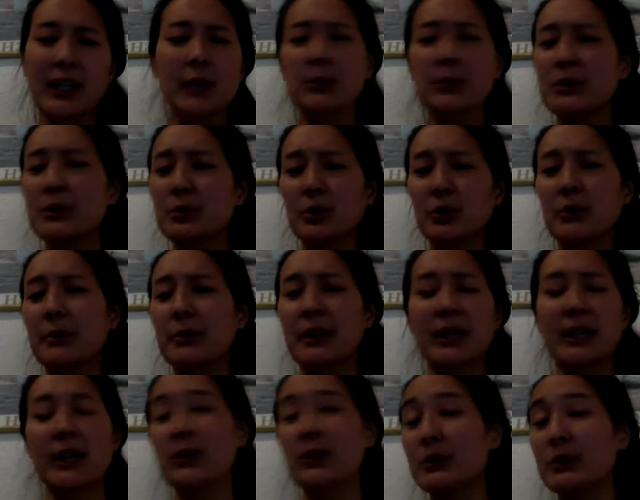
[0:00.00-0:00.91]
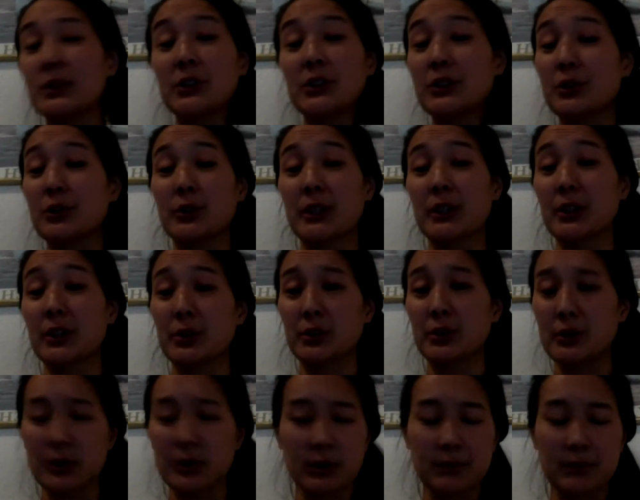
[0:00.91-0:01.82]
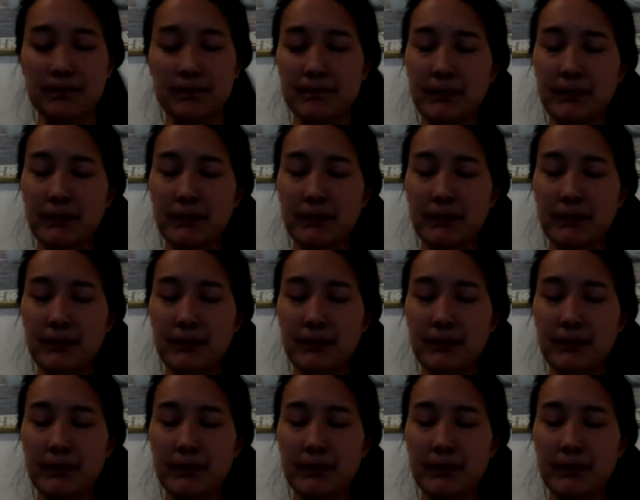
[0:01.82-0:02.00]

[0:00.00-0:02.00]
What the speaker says: I wouldn't worry about it. I don't need to know that.